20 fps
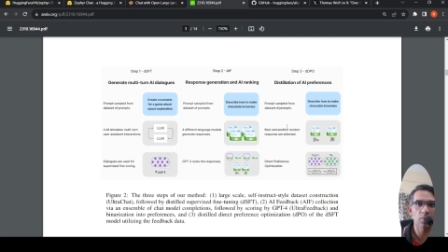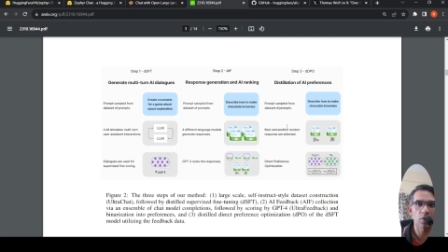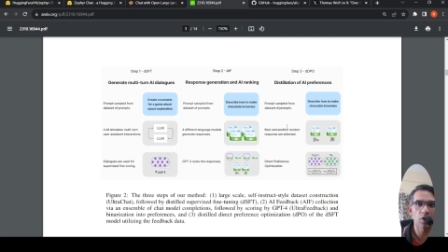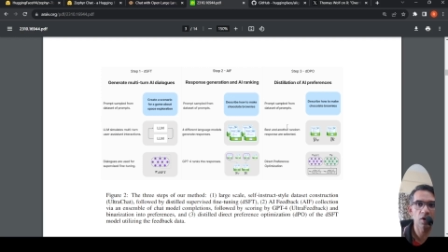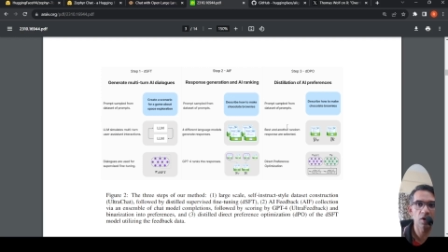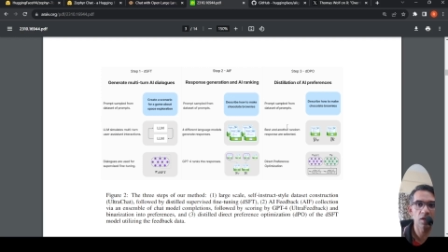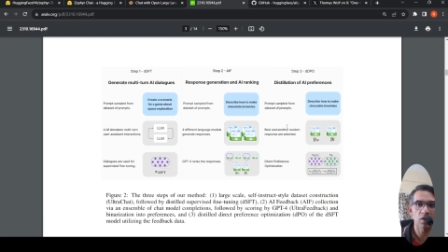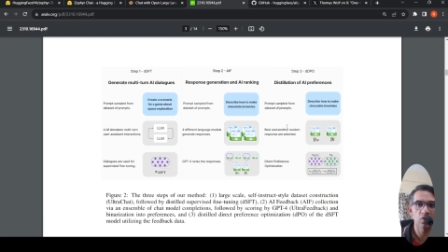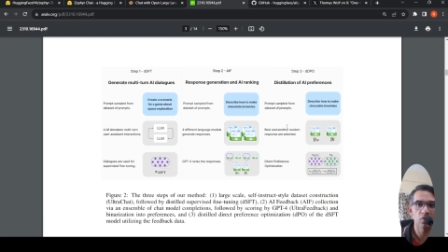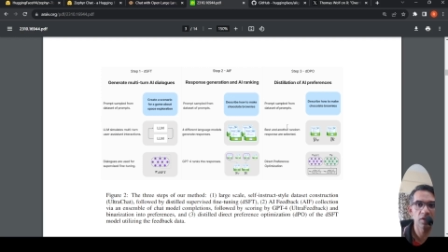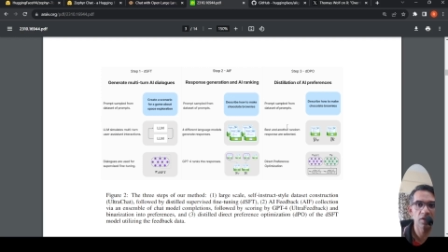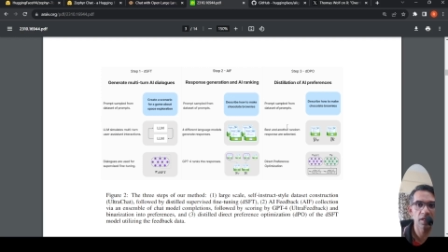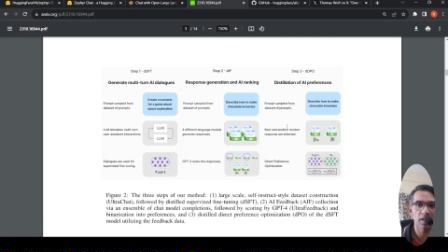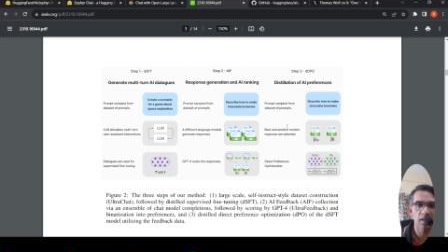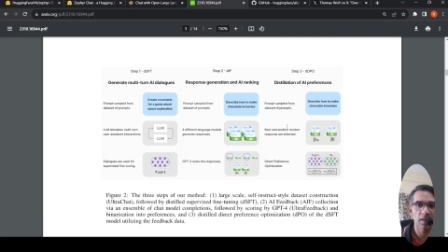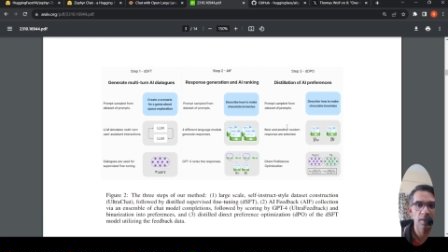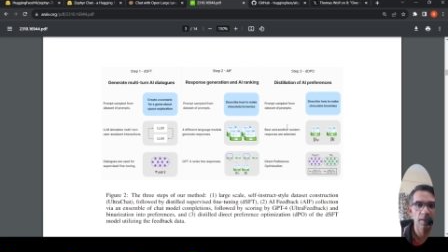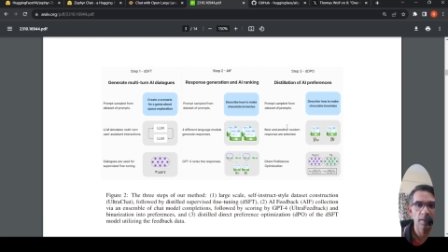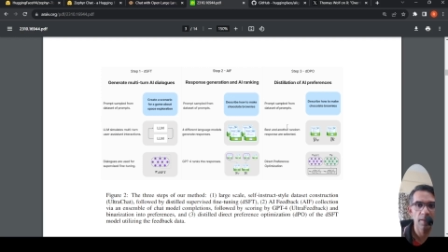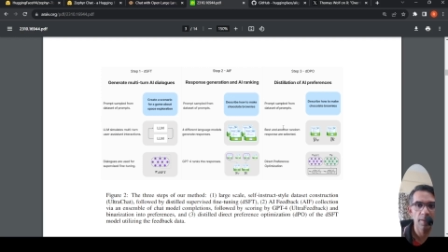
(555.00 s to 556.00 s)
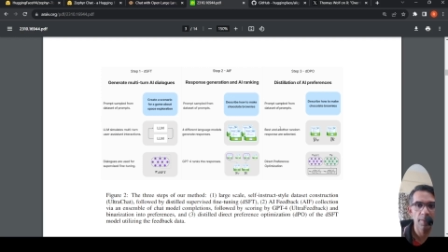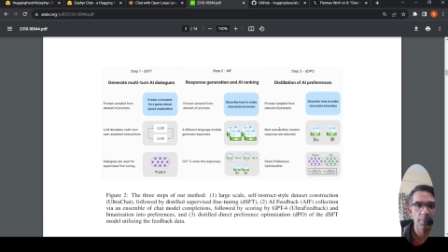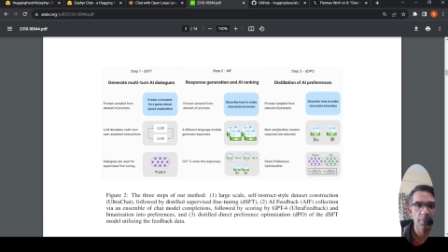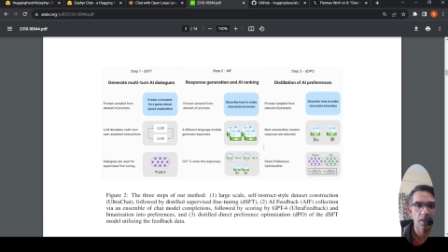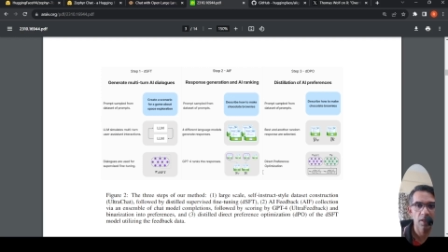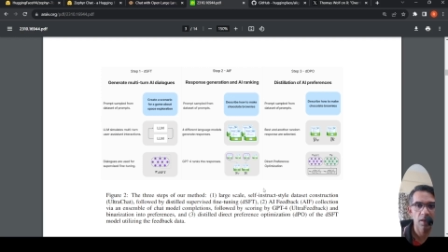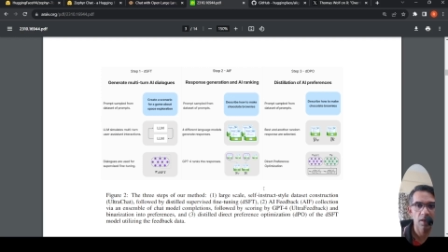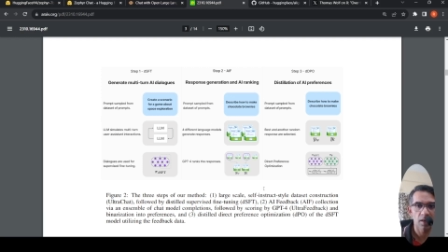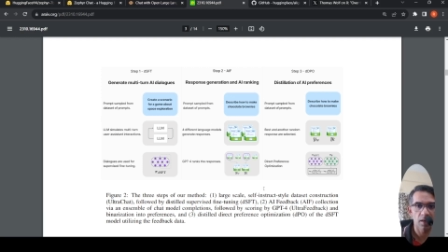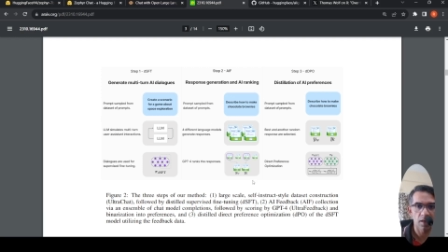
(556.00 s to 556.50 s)
model using
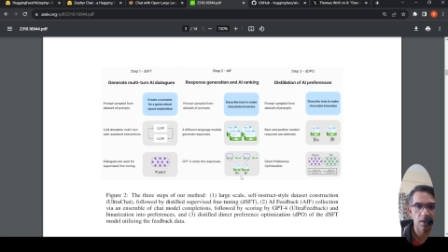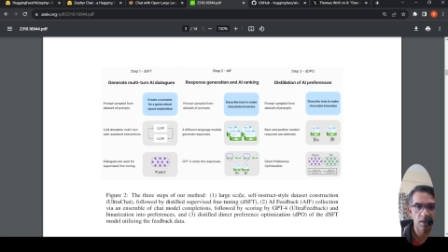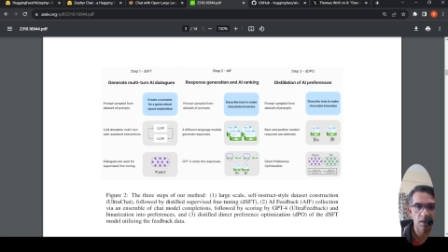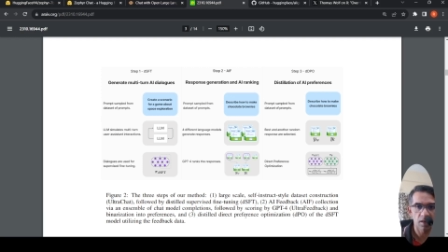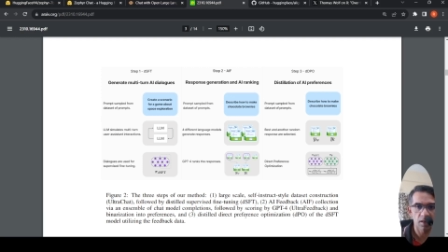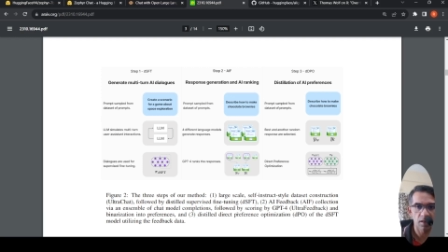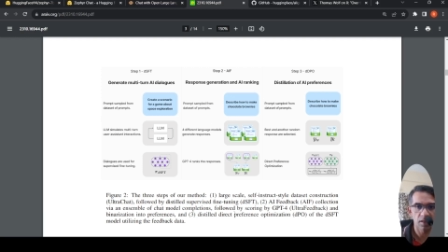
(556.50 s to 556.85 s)
uh,